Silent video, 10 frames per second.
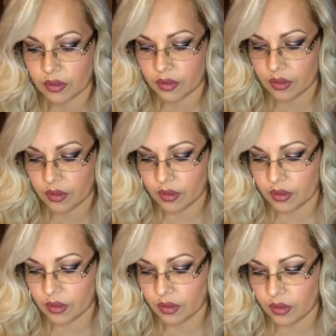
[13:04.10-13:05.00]
I do a
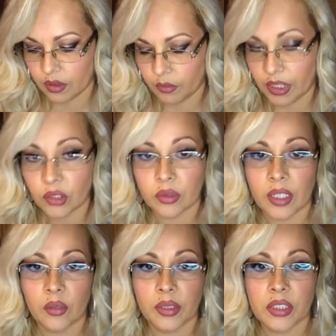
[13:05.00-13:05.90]
lot of research,
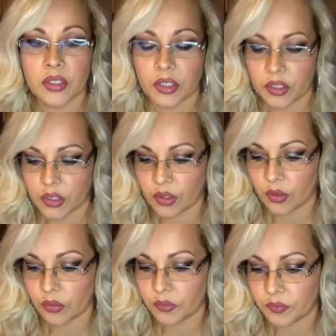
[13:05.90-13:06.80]
so
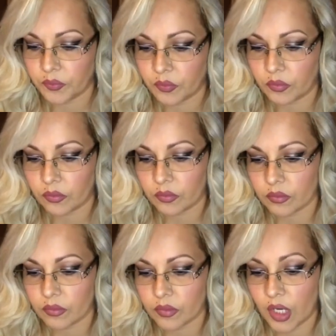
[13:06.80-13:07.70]
I knew
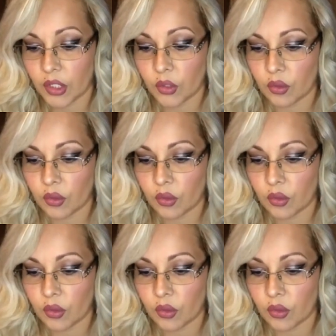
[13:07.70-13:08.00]
about the